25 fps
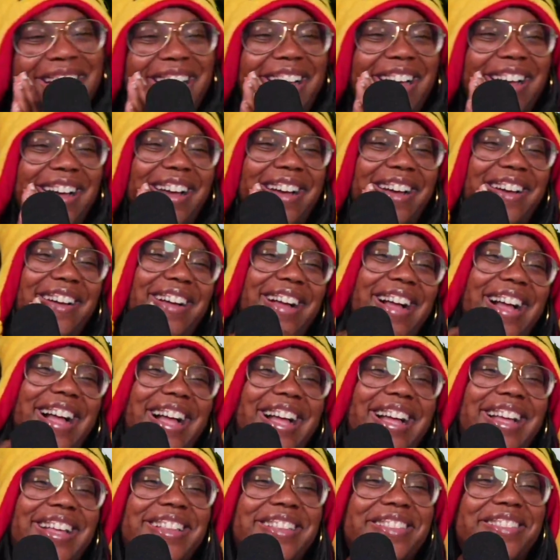Oh,
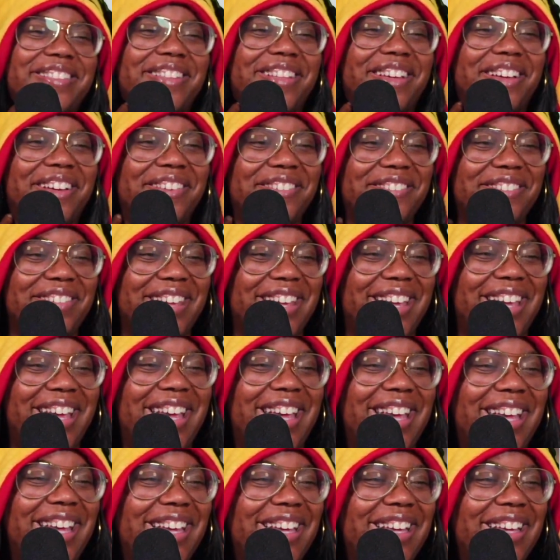I love
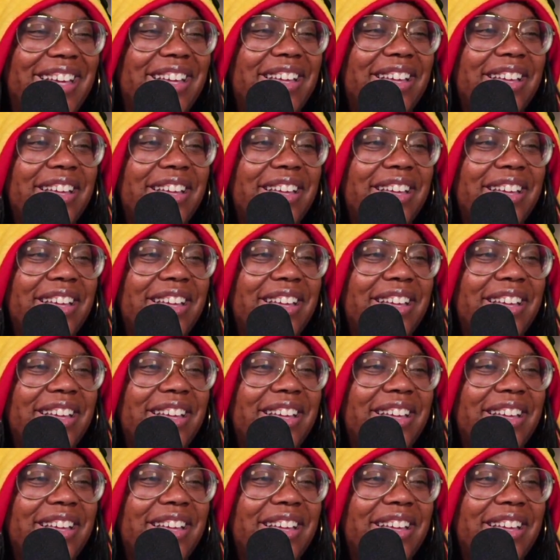King.